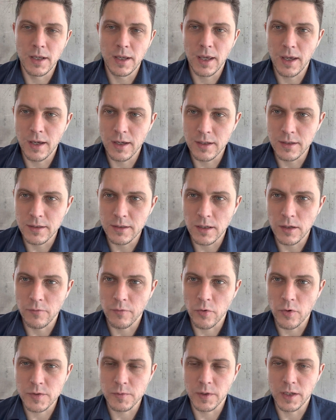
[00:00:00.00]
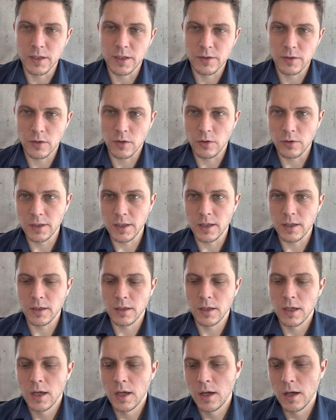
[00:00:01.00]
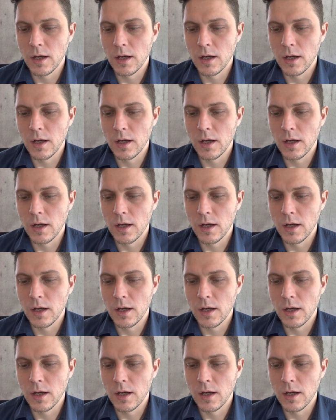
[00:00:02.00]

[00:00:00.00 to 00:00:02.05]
And of course, we can only